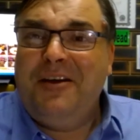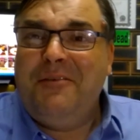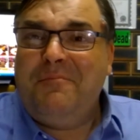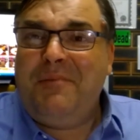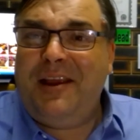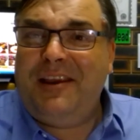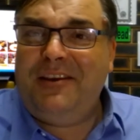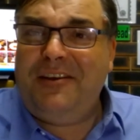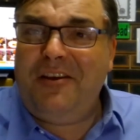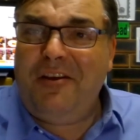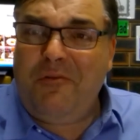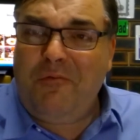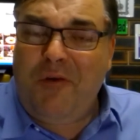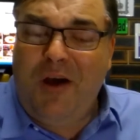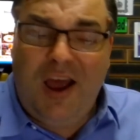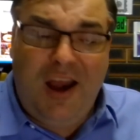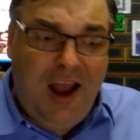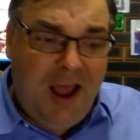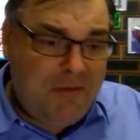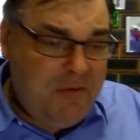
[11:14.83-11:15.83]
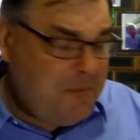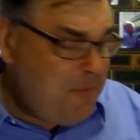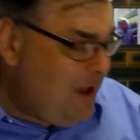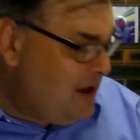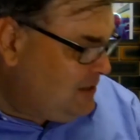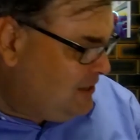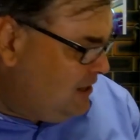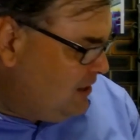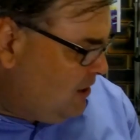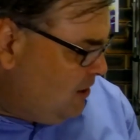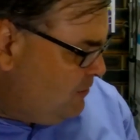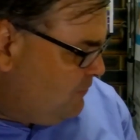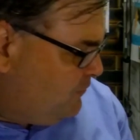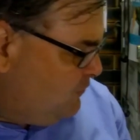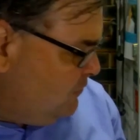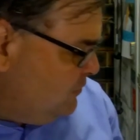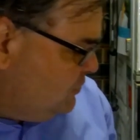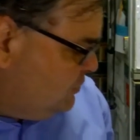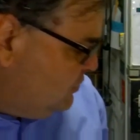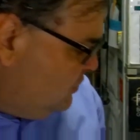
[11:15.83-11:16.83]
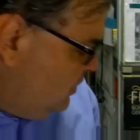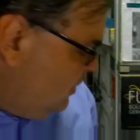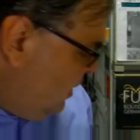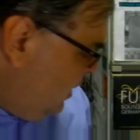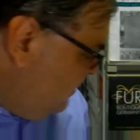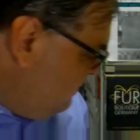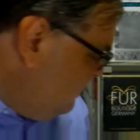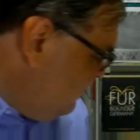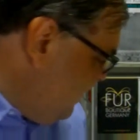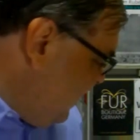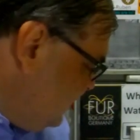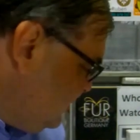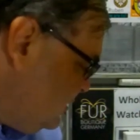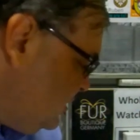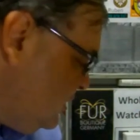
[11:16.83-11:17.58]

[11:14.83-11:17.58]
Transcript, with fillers: But you know what? I'm about to go for a I'm about